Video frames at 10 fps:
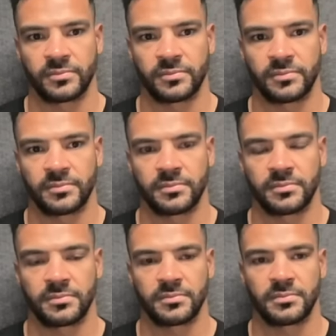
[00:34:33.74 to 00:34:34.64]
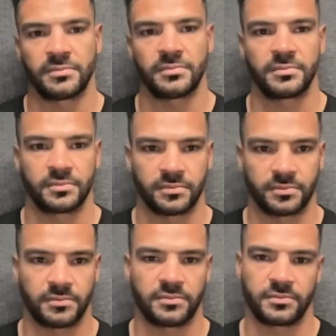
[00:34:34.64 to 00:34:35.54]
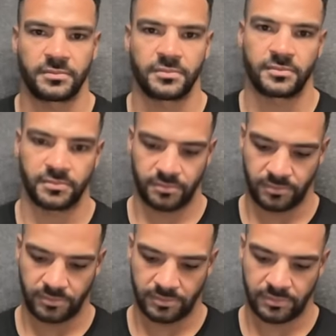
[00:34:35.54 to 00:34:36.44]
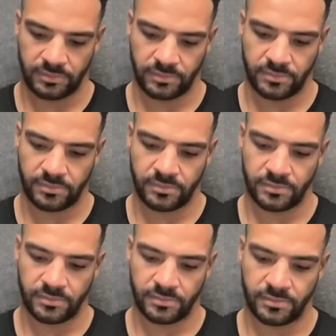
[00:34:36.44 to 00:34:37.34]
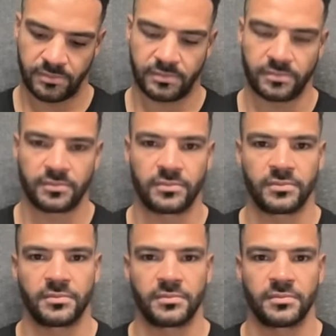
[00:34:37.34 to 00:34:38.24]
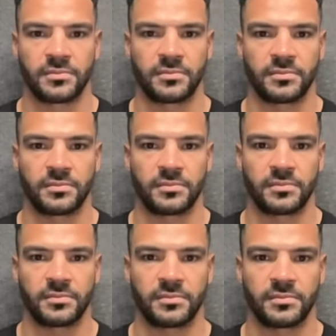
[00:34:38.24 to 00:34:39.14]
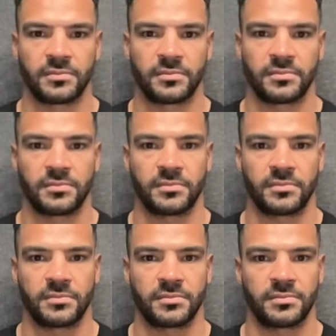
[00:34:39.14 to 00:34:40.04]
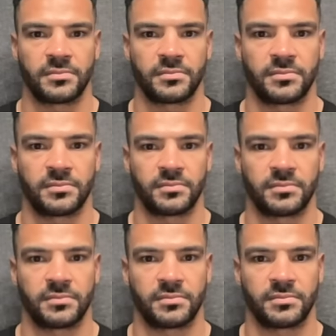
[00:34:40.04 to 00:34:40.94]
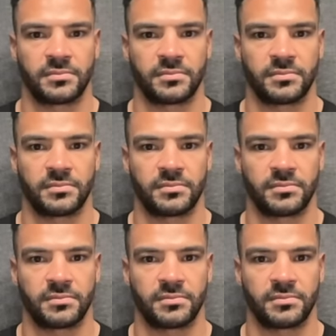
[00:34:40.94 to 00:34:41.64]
[no speech]